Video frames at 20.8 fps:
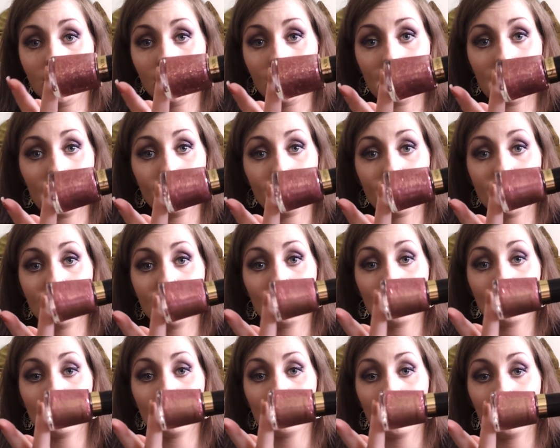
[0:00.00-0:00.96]
Like, I mean,
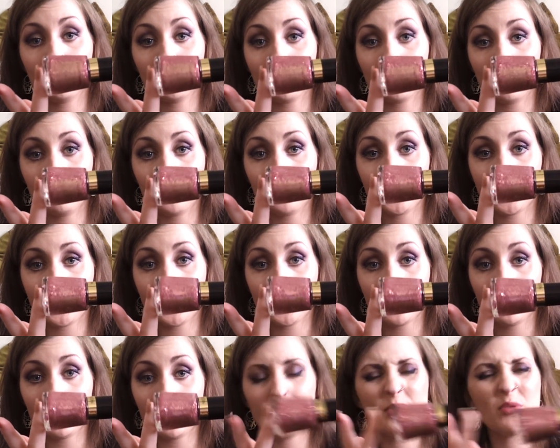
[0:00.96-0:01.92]
so pretty.
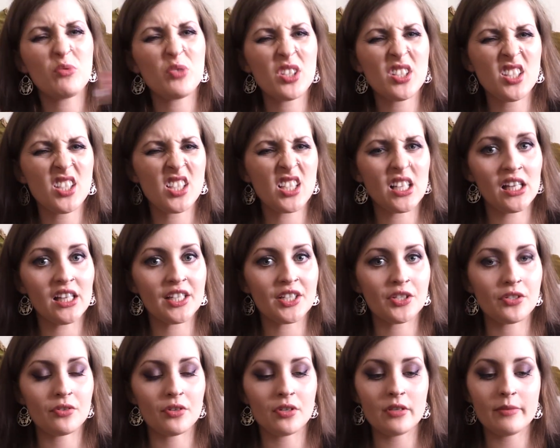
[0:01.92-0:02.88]
I'm really into
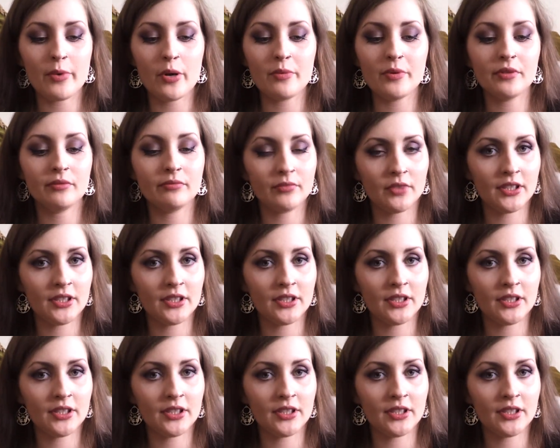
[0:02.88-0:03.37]
glitter at the moment.